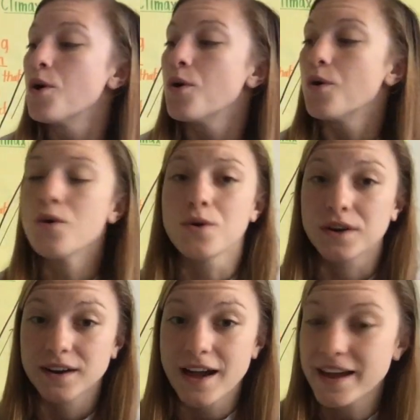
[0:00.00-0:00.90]

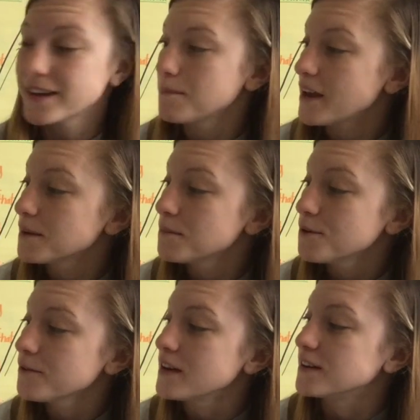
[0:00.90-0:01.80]
"Or I can make a
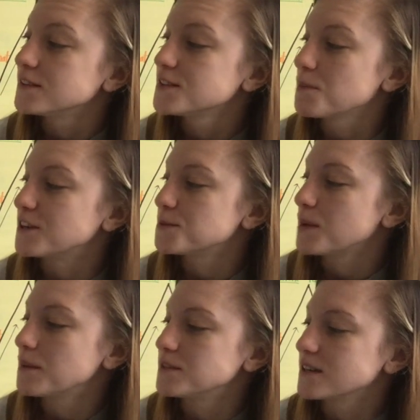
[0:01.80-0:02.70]
movie,"
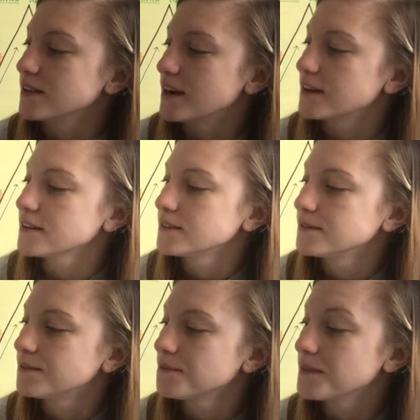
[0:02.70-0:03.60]
SpongeBob declared.
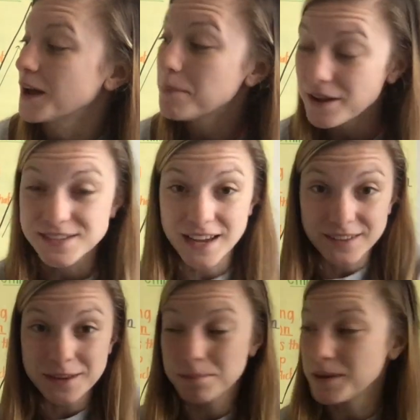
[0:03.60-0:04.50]
"About
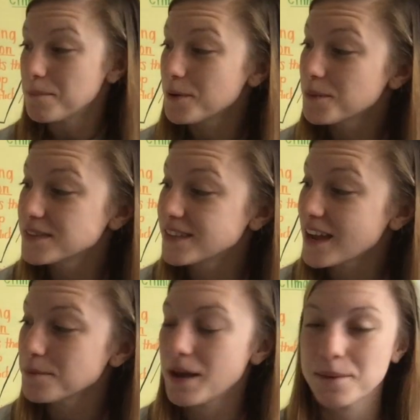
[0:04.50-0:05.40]
tickling people with
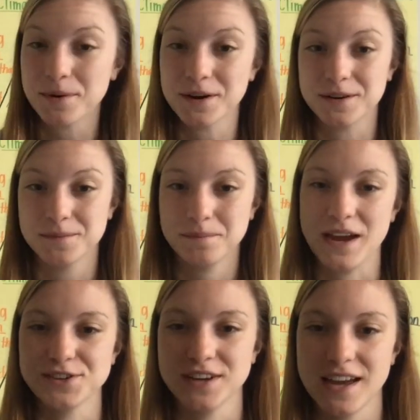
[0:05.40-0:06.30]
sandpaper,"
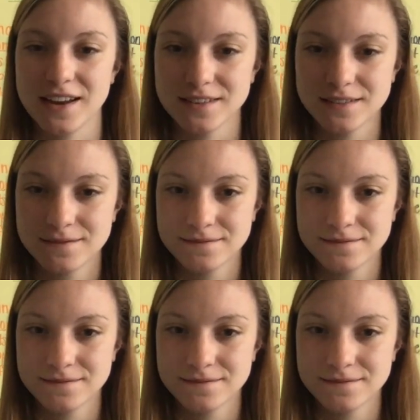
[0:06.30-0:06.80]
Patrick added.